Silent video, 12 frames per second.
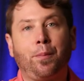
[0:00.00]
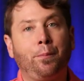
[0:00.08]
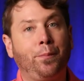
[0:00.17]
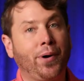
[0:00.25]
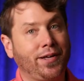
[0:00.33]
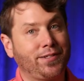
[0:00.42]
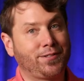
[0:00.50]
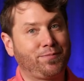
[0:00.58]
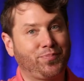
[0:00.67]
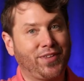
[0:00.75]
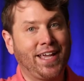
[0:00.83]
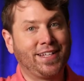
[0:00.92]
But
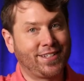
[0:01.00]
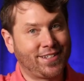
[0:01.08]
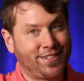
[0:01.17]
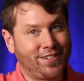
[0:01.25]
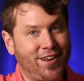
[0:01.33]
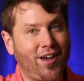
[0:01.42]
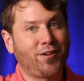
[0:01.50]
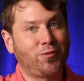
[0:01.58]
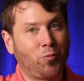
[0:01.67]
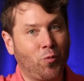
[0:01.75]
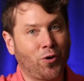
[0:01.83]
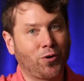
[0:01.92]
it does
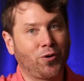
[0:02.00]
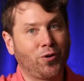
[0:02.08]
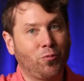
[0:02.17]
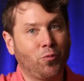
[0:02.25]
not work